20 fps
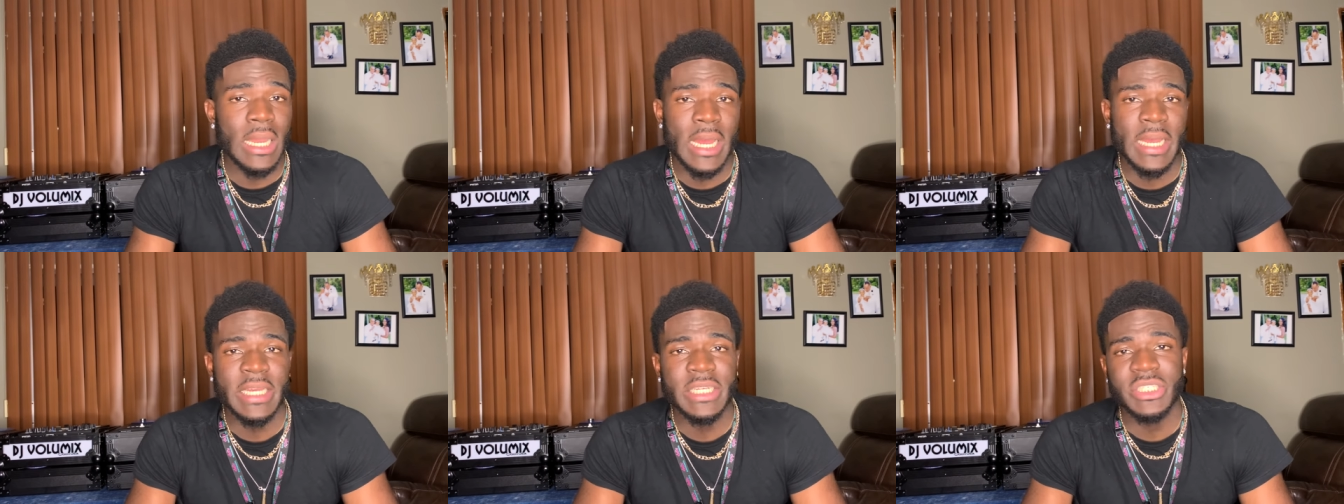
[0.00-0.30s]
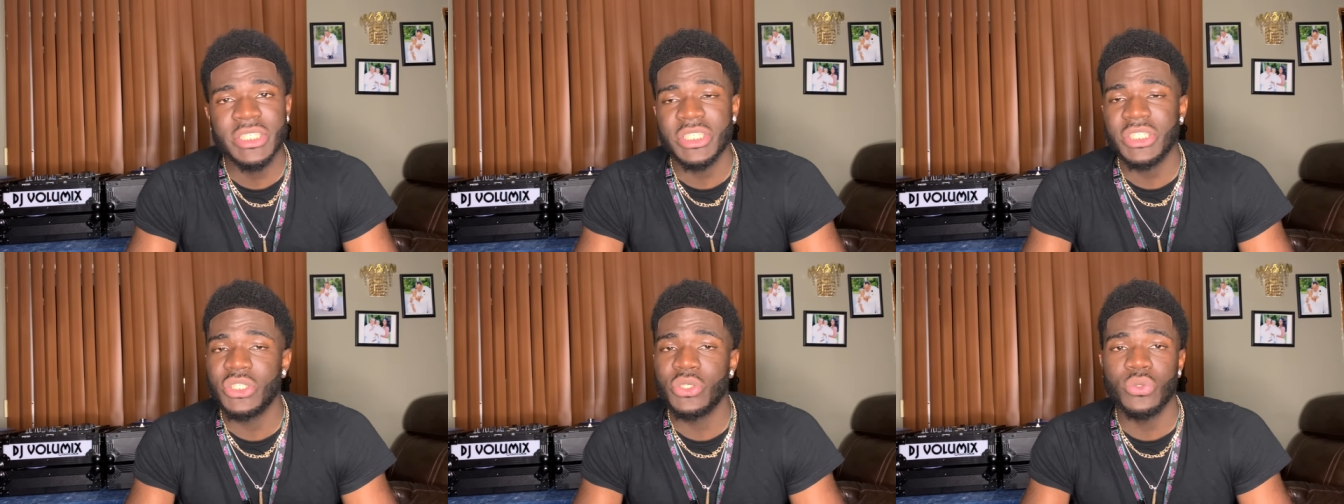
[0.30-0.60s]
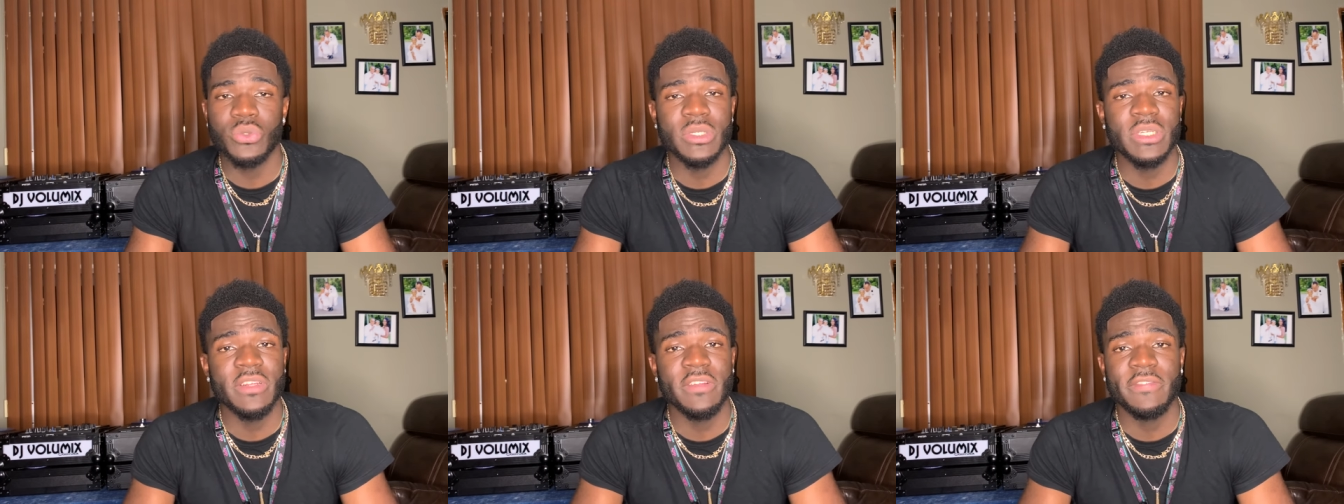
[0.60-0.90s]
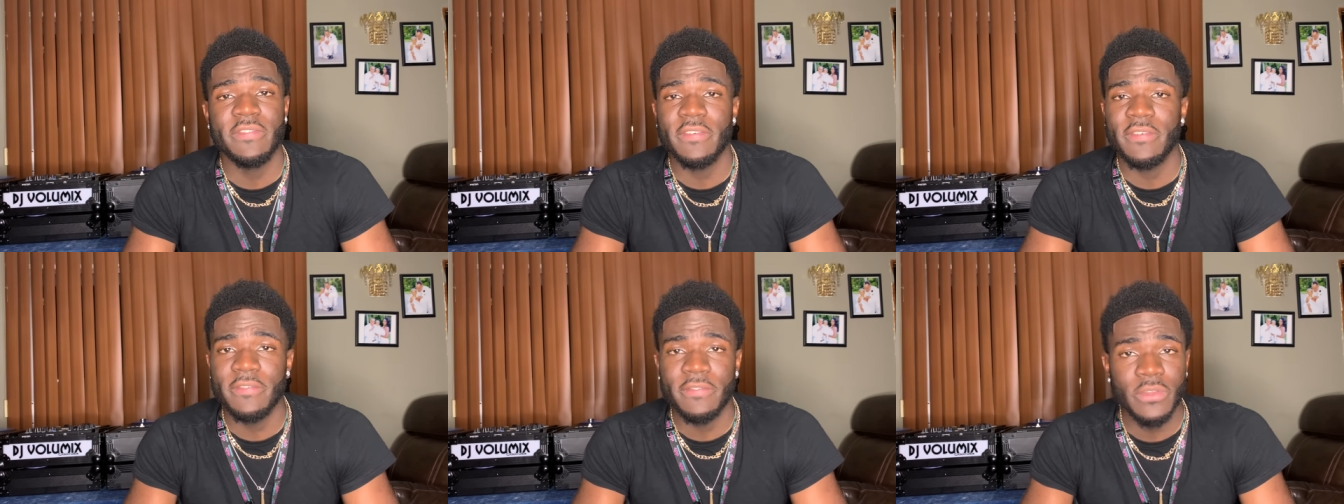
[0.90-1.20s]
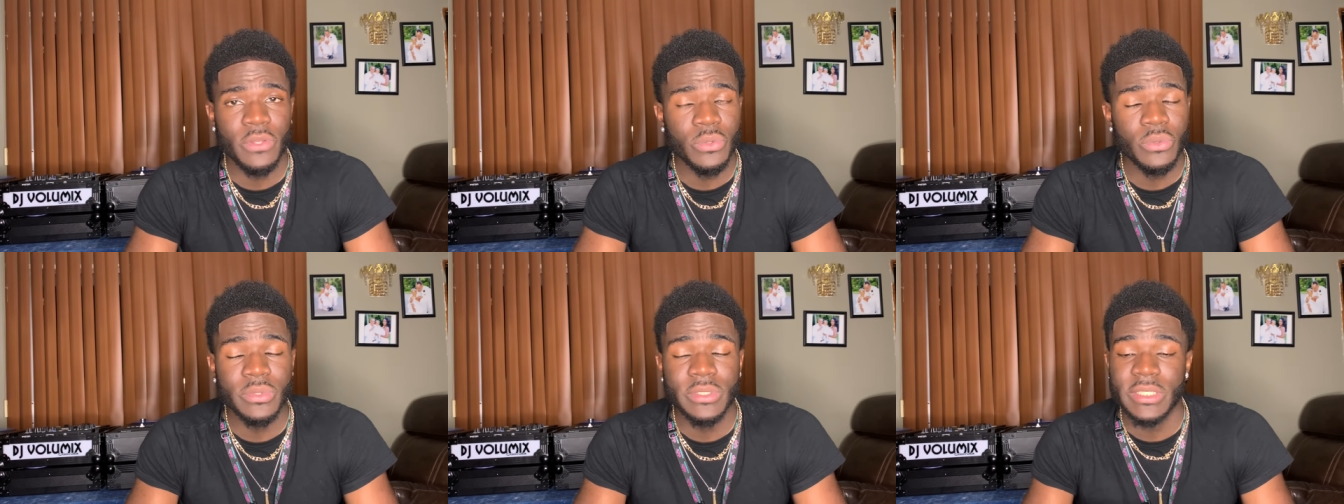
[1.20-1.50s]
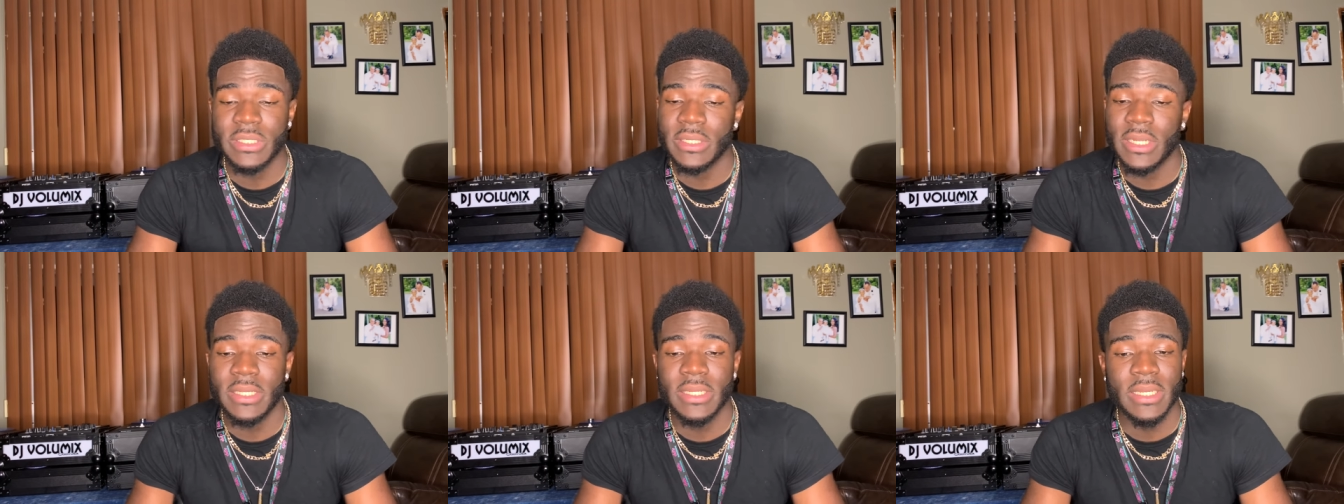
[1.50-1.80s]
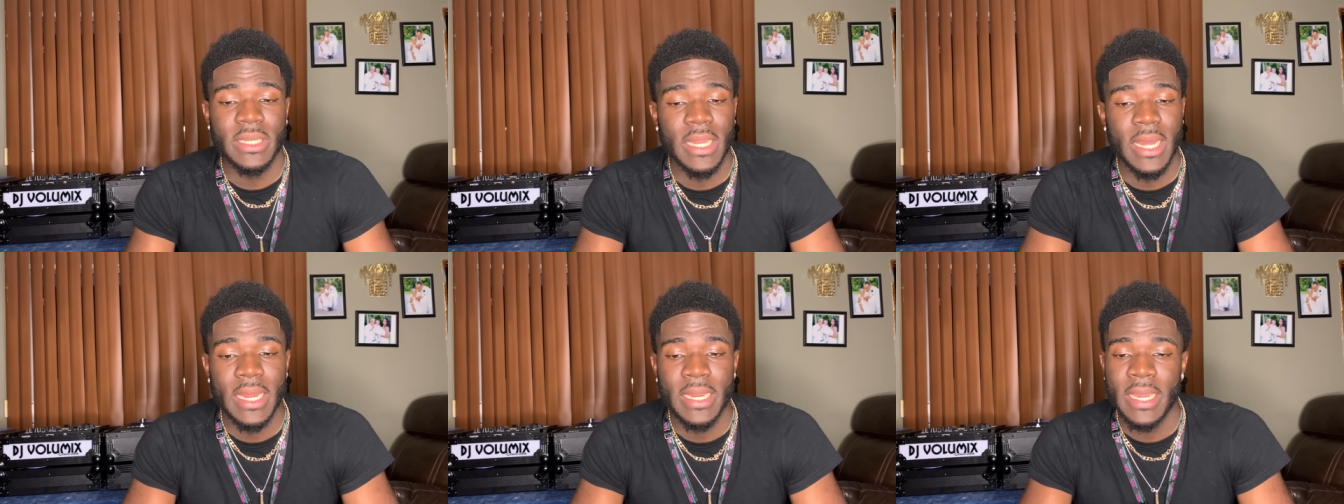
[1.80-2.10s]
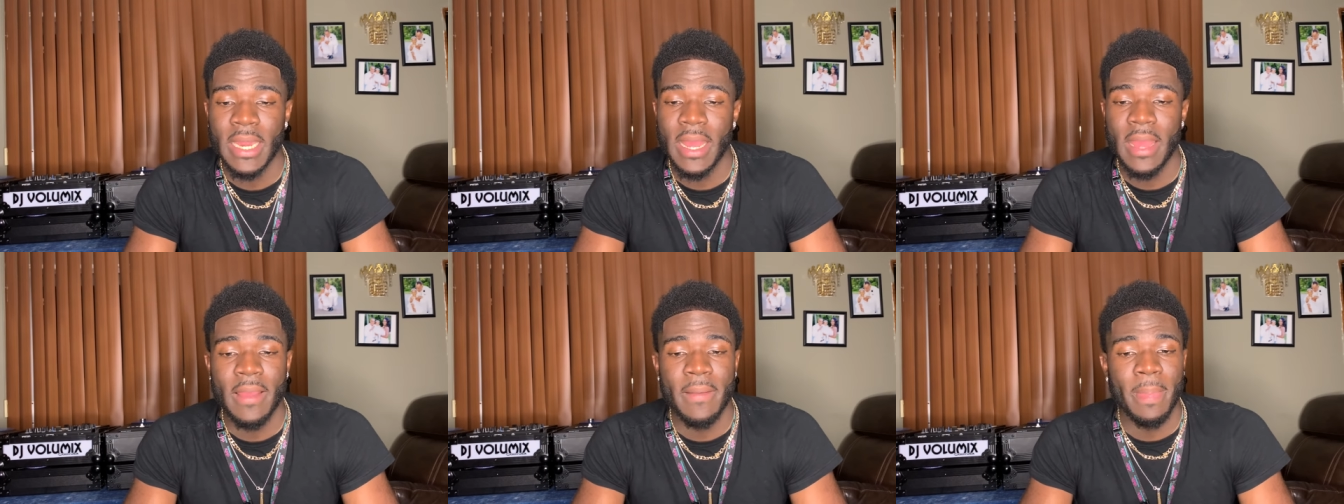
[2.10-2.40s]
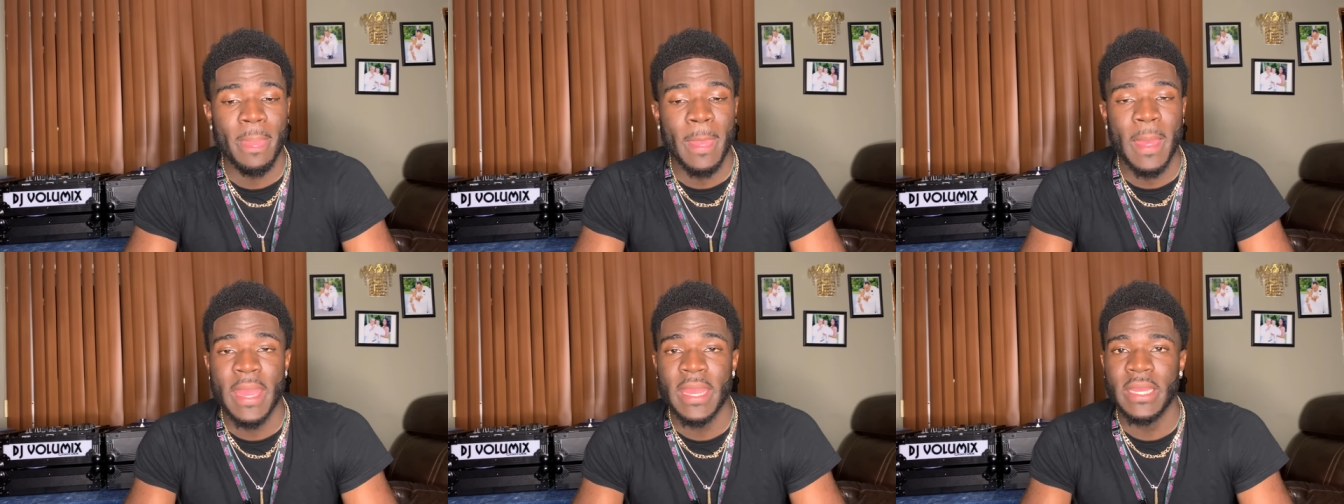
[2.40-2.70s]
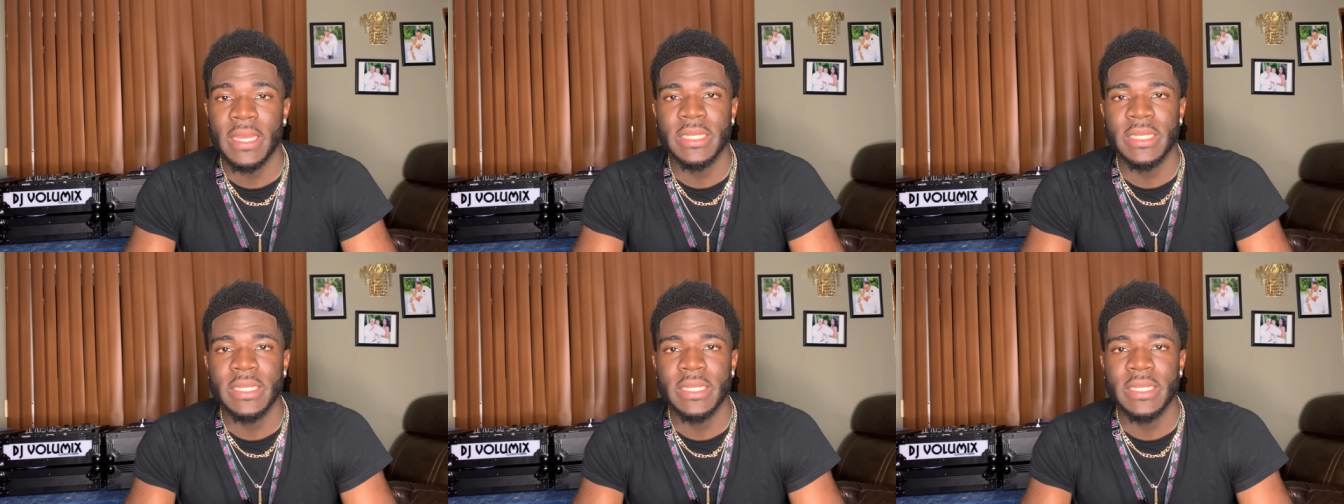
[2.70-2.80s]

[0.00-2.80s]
he just doing this for views and nothing like that. Like,